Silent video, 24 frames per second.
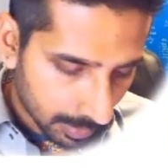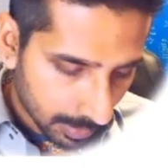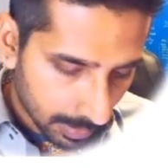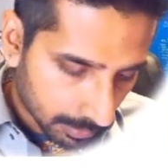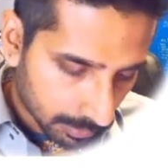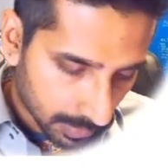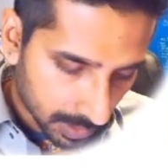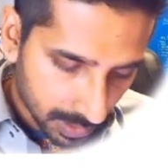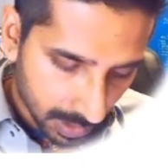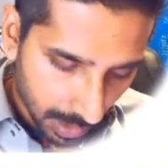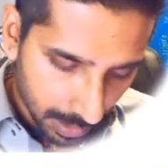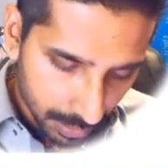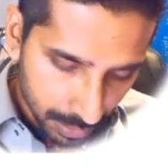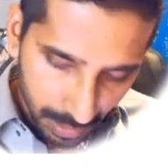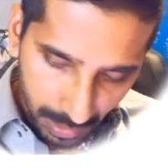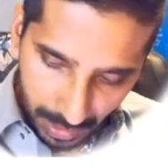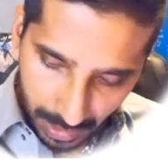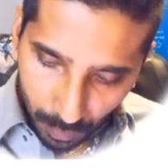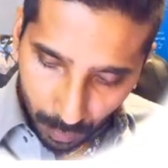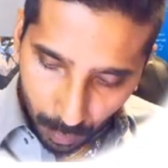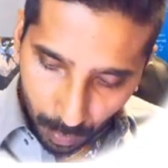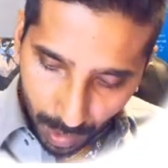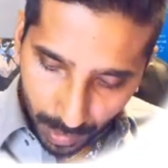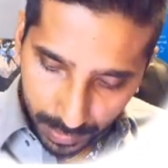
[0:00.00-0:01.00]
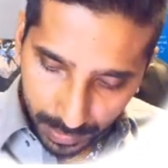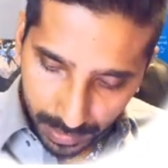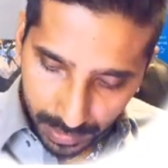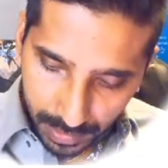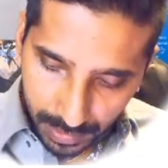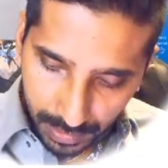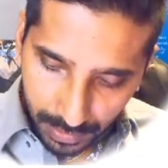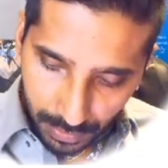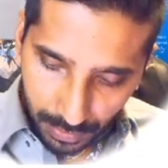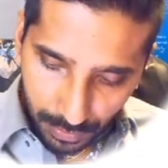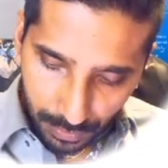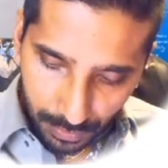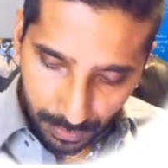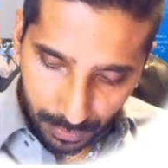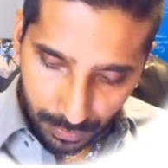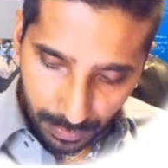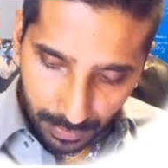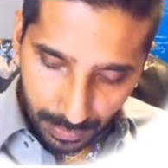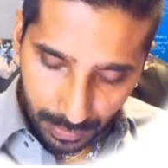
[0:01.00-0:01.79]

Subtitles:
Essentially, once you